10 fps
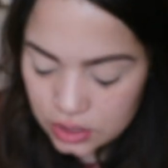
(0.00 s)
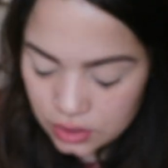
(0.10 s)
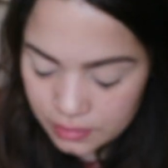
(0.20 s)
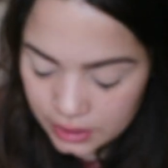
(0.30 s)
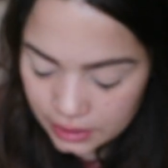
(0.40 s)
So
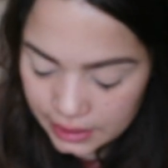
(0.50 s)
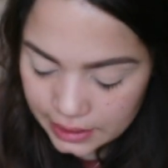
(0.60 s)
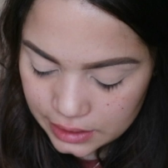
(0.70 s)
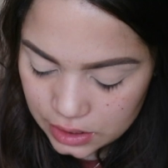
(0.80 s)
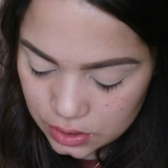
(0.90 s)
I'm going to go
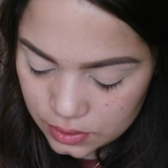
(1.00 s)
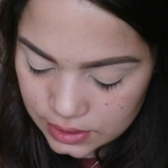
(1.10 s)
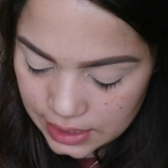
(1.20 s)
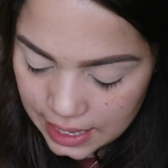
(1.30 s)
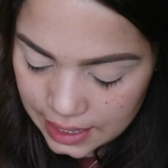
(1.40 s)
ahead and
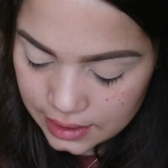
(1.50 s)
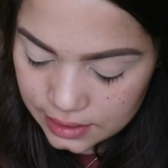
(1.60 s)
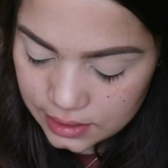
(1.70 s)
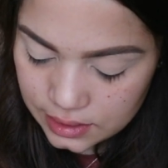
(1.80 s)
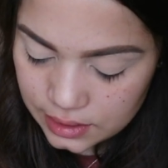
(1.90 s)
use that
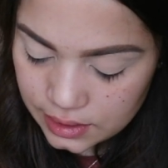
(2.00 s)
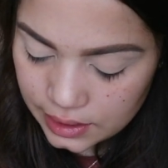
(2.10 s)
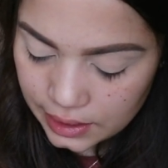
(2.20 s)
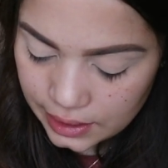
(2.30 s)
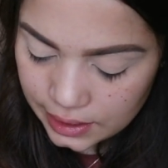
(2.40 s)

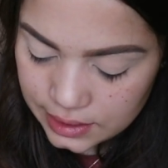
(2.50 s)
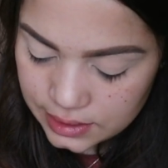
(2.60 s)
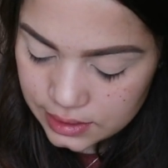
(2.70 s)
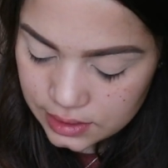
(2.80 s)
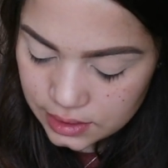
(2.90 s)

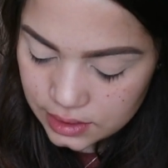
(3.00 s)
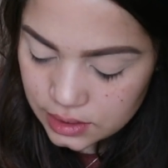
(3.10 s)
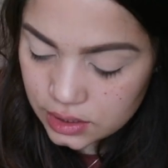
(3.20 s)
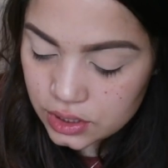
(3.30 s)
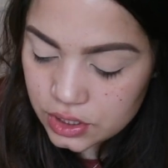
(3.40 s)
and
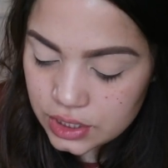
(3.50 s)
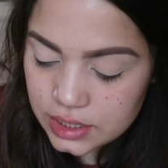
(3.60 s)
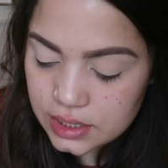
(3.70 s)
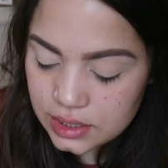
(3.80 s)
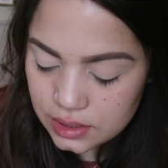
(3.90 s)

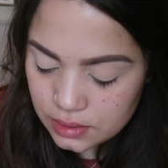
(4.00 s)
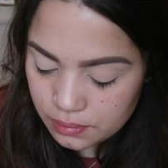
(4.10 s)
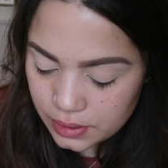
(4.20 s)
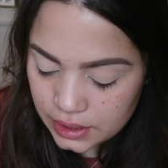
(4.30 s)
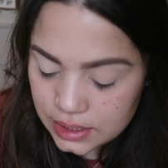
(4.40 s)
just
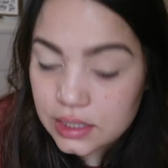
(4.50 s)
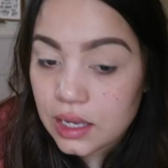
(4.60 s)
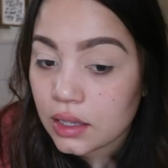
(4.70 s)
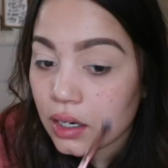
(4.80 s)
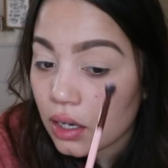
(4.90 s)
put this
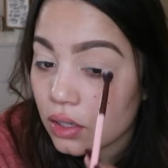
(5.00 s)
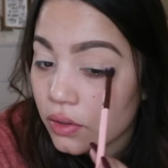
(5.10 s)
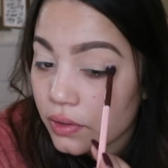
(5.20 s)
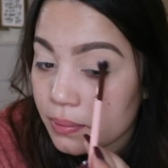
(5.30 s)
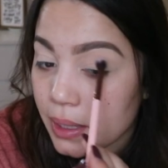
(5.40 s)
color all
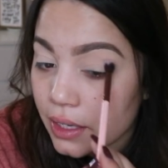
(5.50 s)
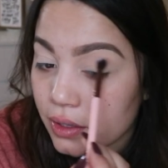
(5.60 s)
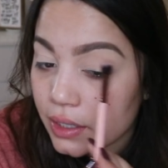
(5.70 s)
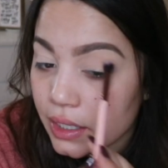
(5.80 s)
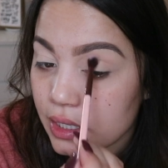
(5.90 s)
over my
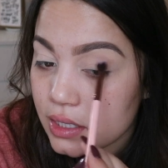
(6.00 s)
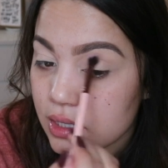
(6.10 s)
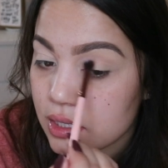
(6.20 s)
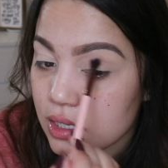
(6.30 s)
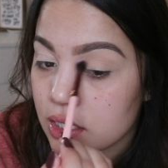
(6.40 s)

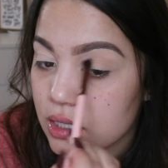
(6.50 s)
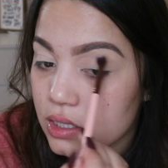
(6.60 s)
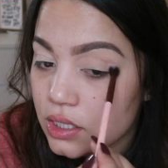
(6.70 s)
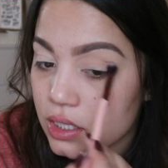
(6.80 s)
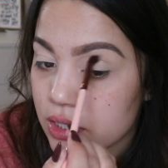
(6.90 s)
crease
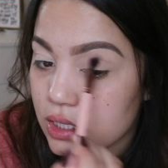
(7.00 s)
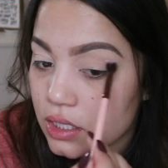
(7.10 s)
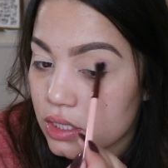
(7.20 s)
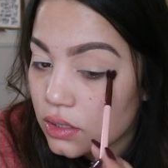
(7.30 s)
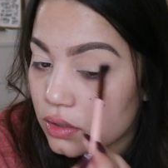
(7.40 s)
just
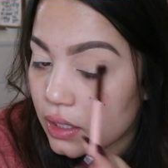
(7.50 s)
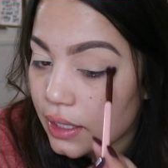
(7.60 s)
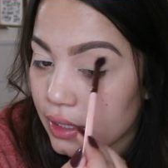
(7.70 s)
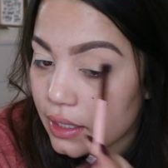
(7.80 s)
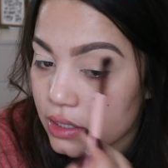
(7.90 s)
to do
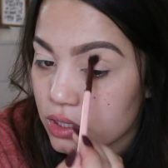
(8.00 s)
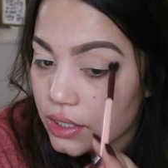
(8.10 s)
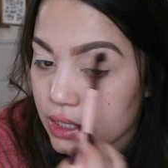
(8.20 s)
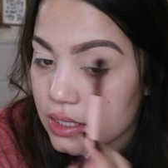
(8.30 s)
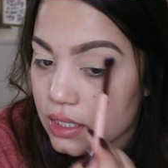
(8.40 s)
a nice
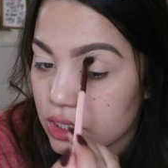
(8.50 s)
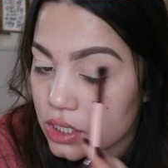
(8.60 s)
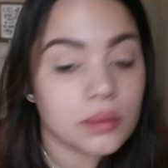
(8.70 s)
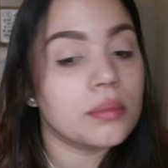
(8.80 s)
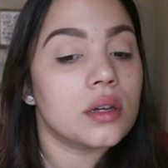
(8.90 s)

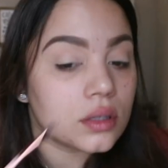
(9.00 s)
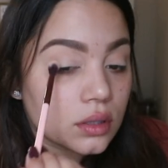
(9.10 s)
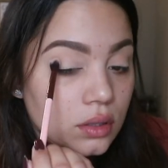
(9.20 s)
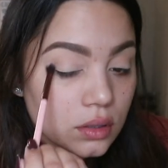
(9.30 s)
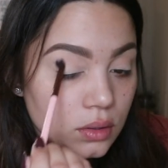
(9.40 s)

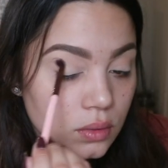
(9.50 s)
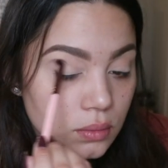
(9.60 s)
transition.